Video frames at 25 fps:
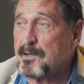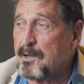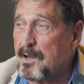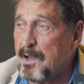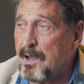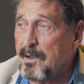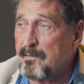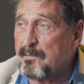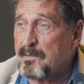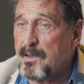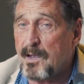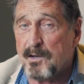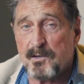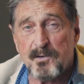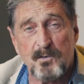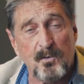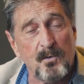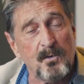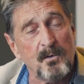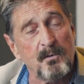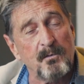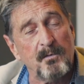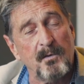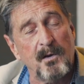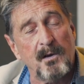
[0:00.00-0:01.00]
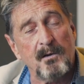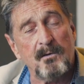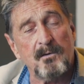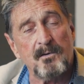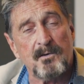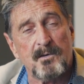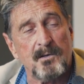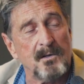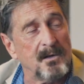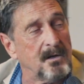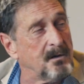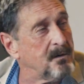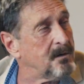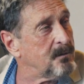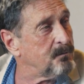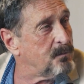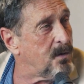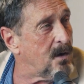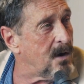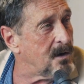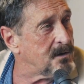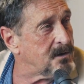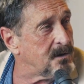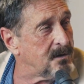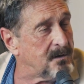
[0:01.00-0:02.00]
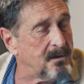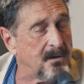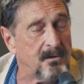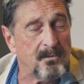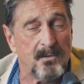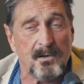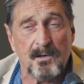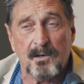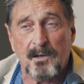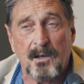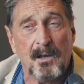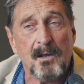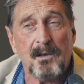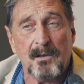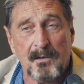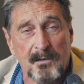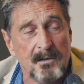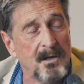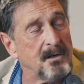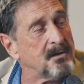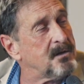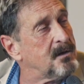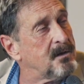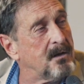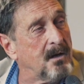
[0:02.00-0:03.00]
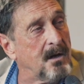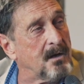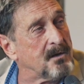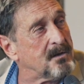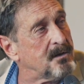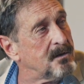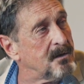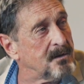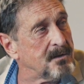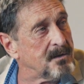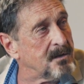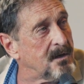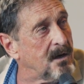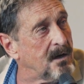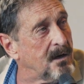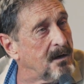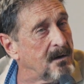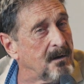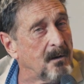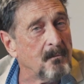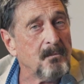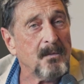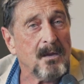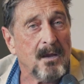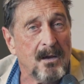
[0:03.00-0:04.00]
to have that sort of energy and positivity, that's an excellent sign.